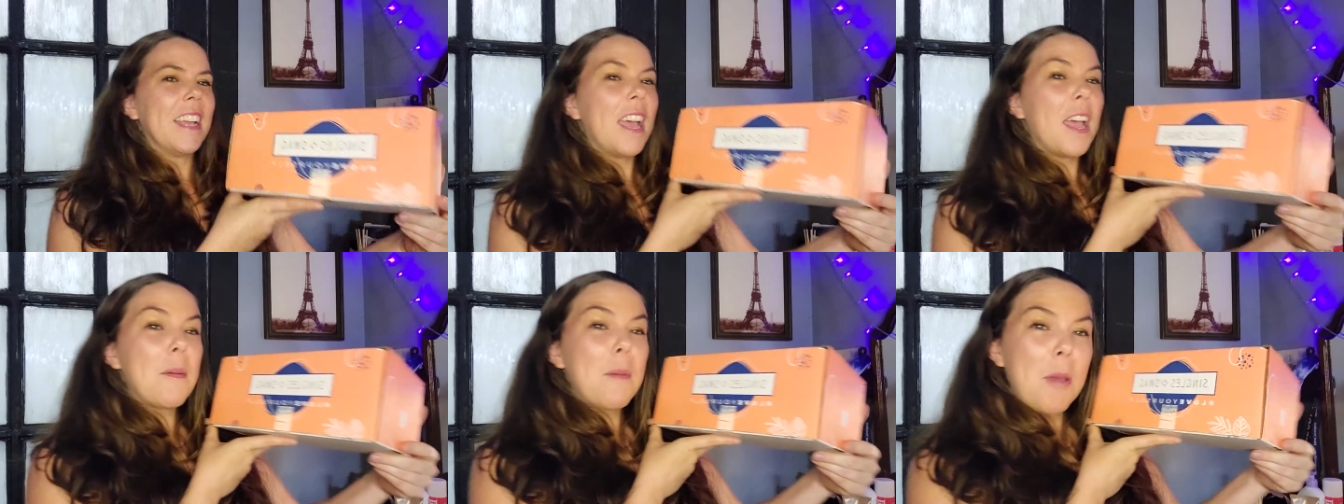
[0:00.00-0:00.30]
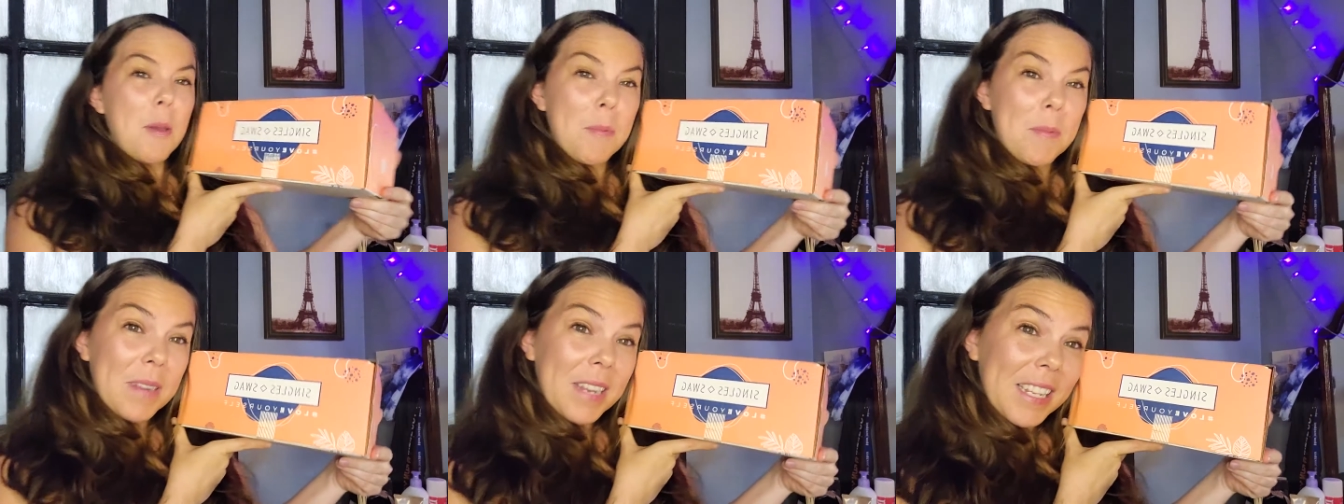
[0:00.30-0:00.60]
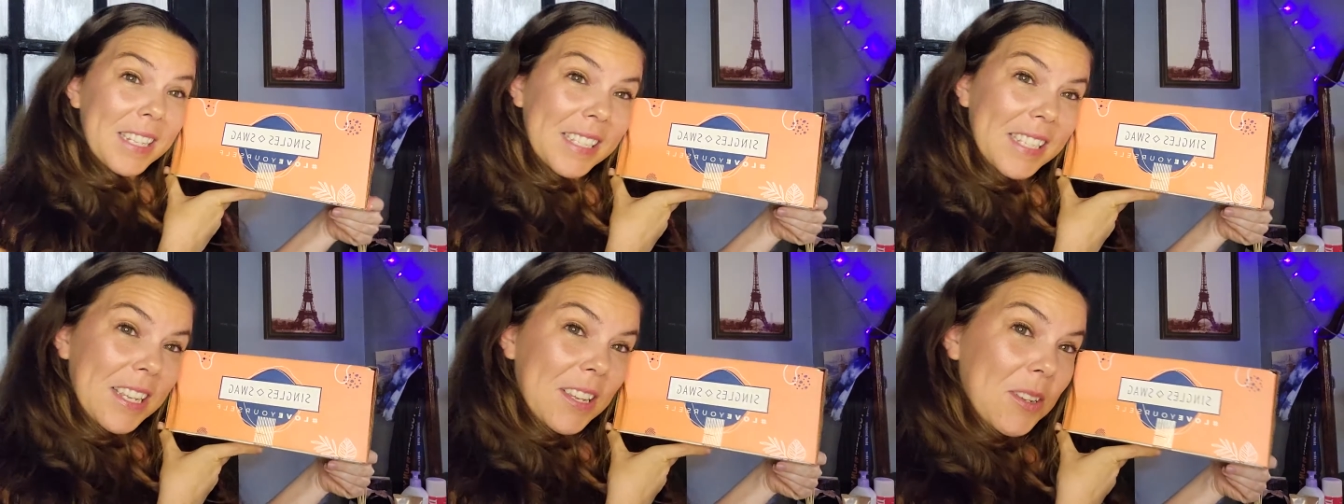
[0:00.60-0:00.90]
I'm
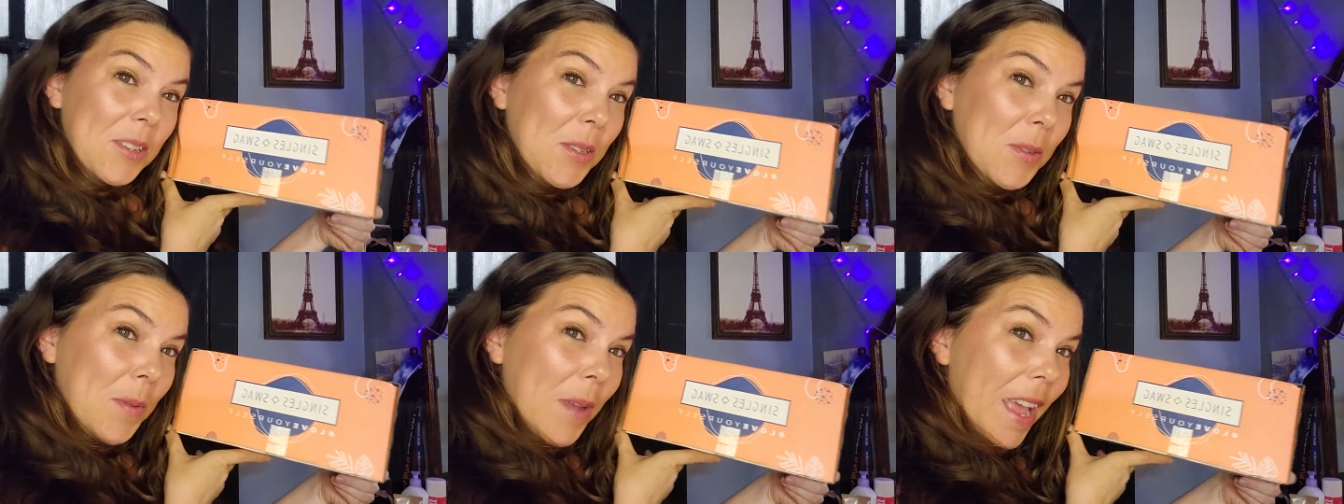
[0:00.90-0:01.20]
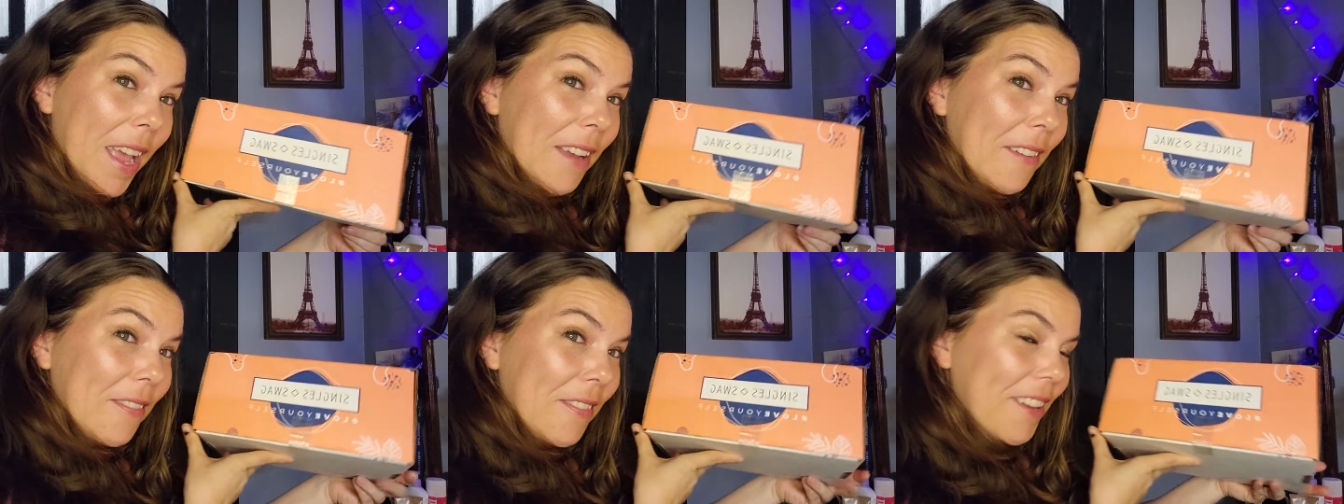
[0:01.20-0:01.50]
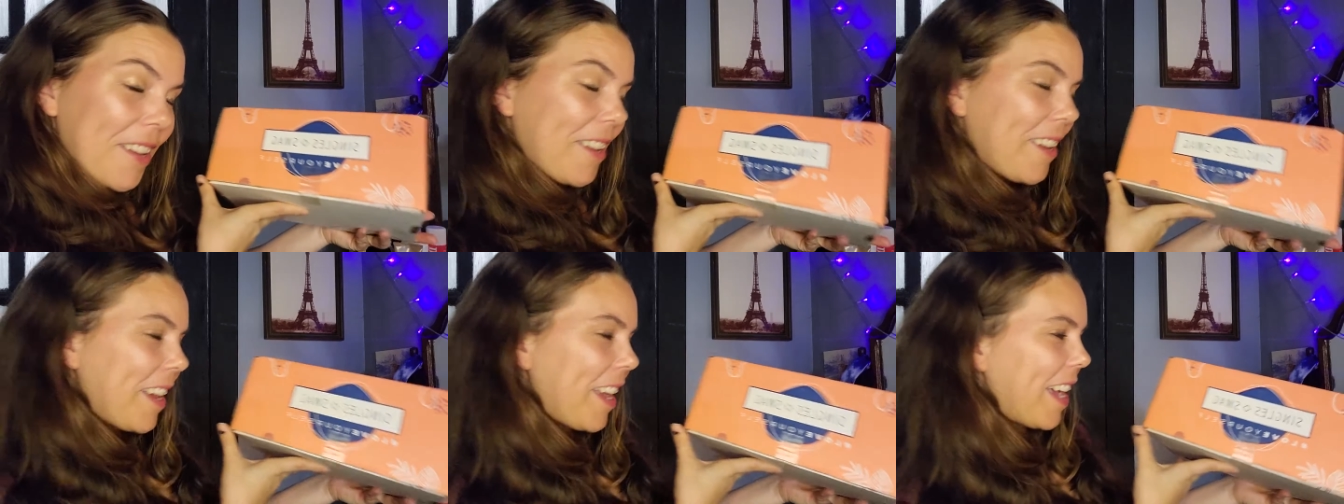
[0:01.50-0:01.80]
opening single swag for
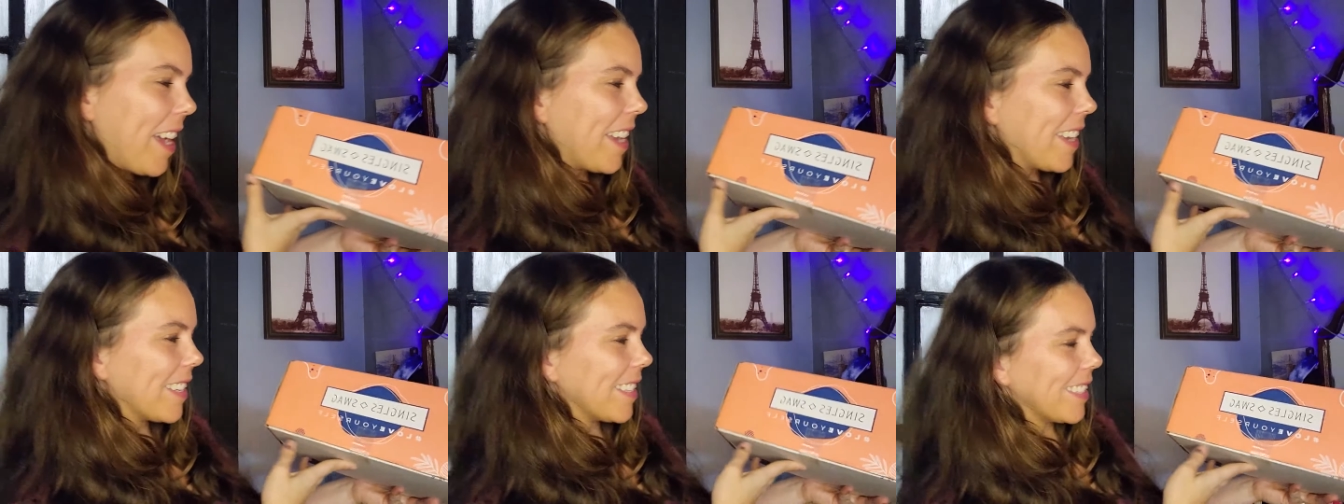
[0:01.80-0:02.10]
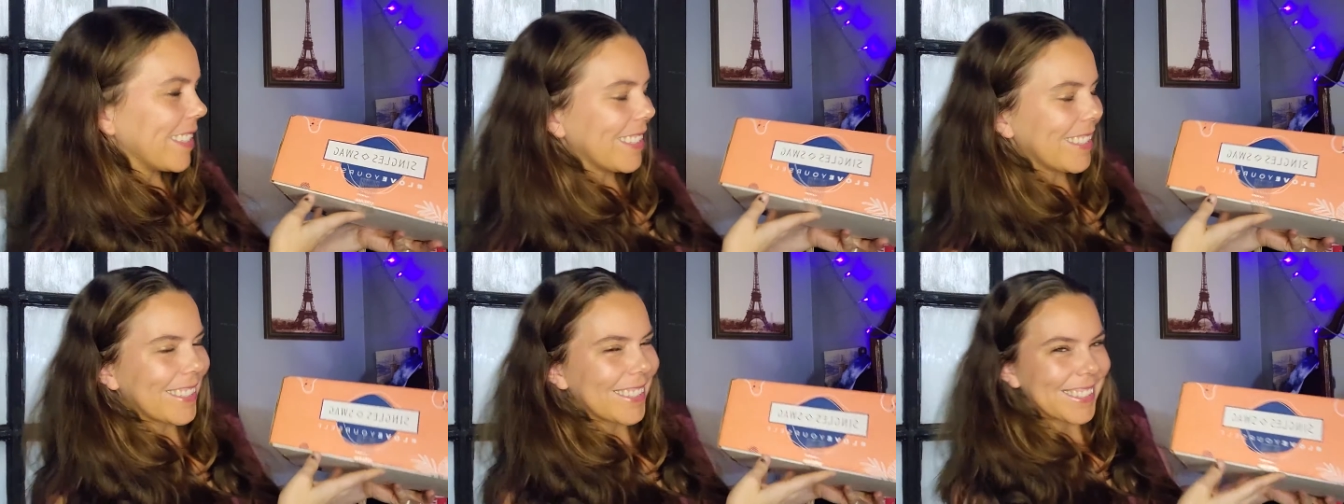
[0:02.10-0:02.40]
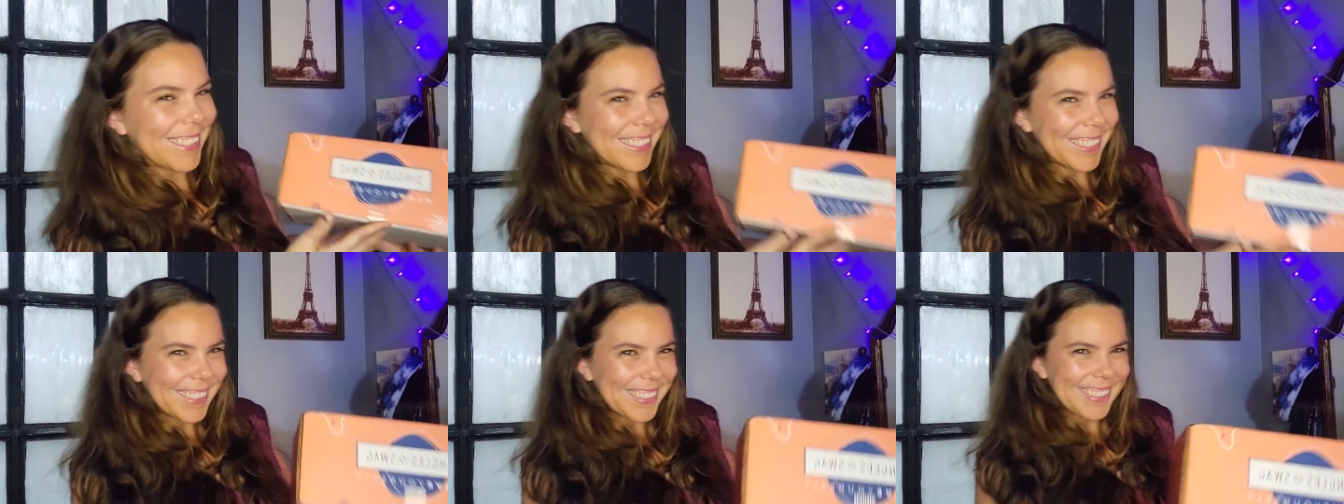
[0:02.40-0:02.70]
you
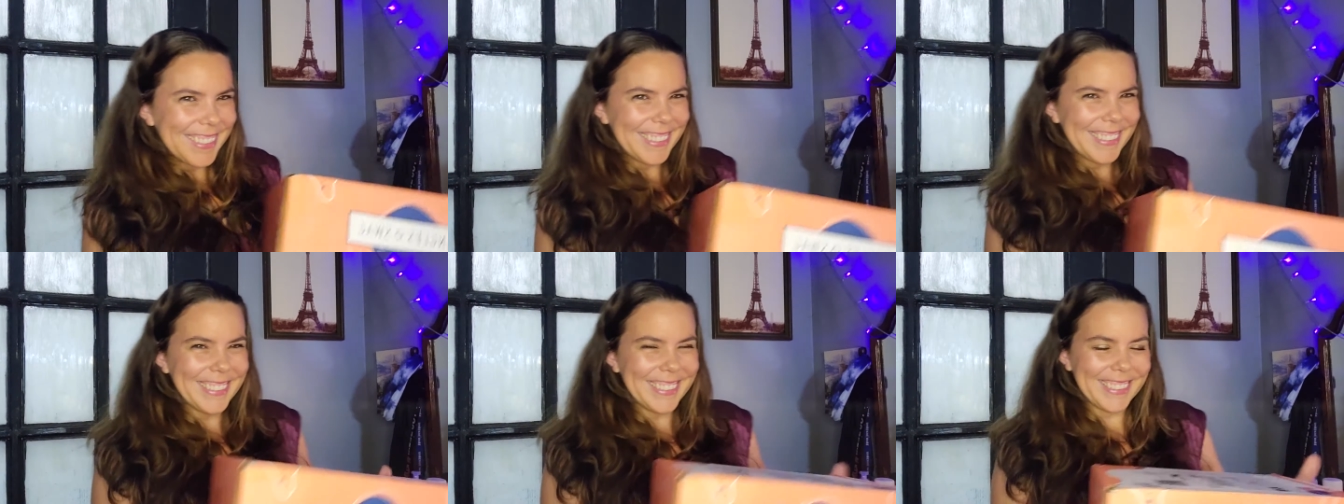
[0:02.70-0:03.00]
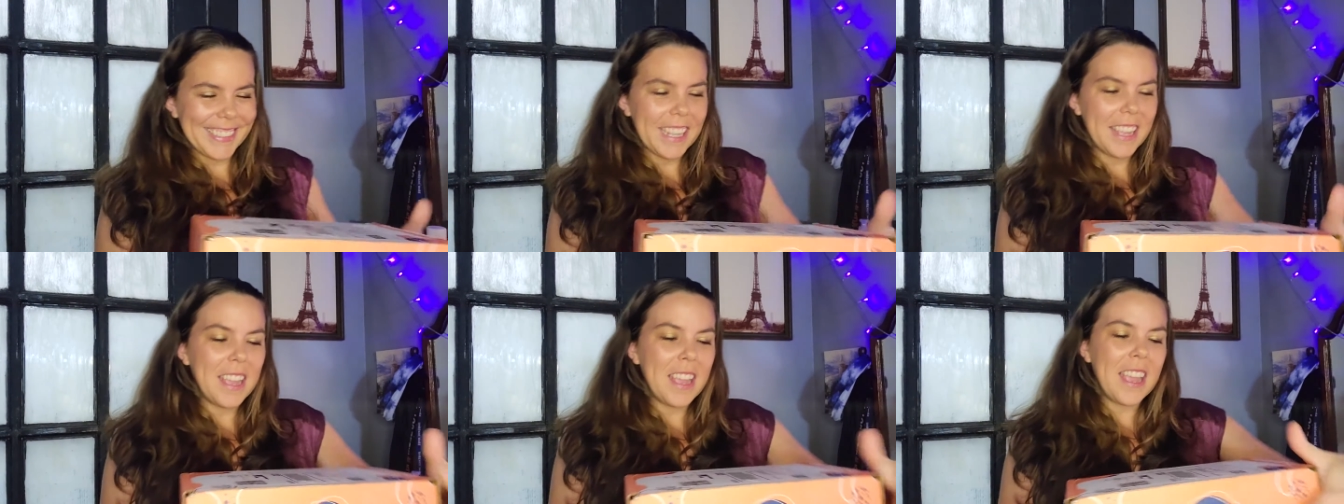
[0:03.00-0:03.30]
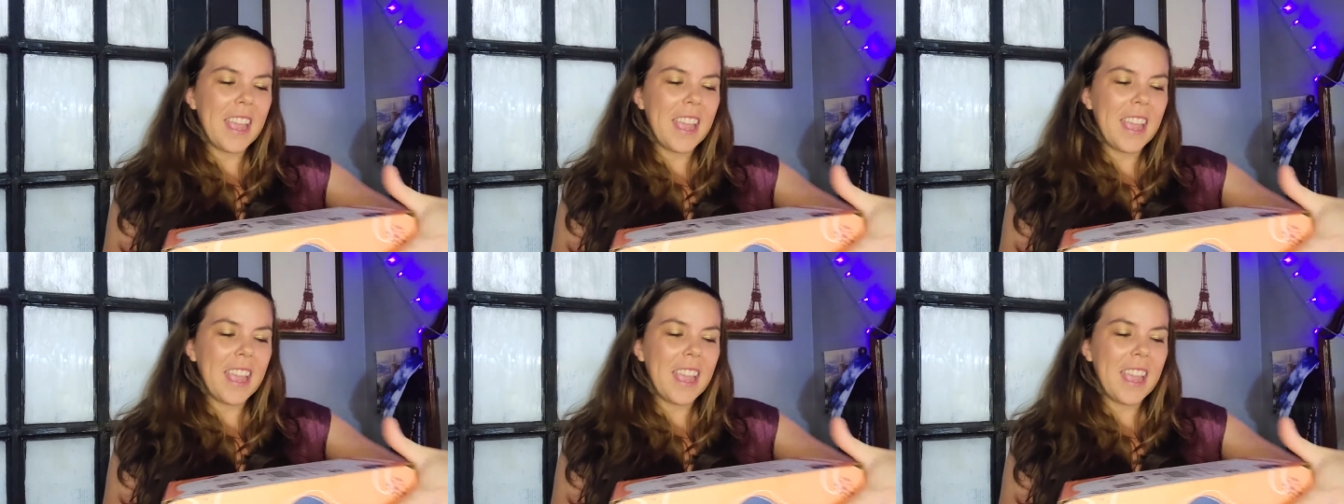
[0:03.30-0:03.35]
guys.